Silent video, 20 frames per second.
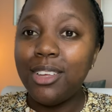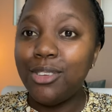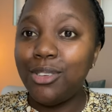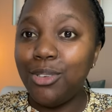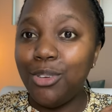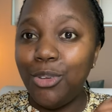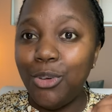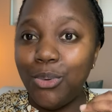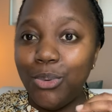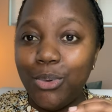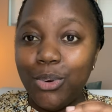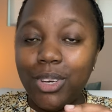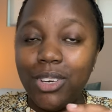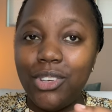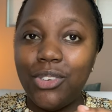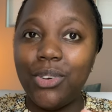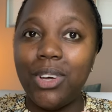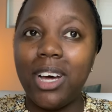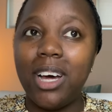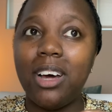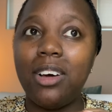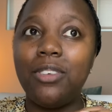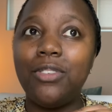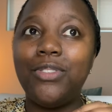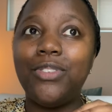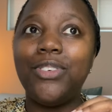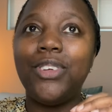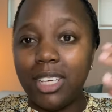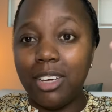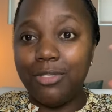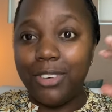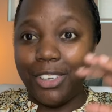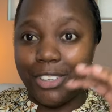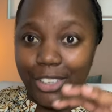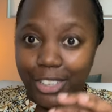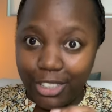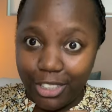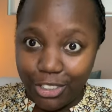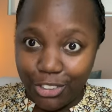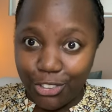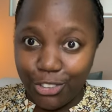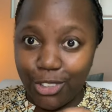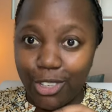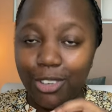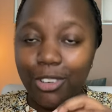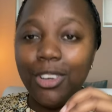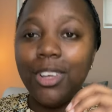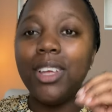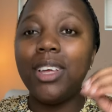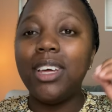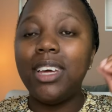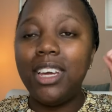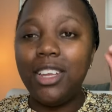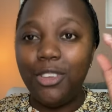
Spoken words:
So you want to have variation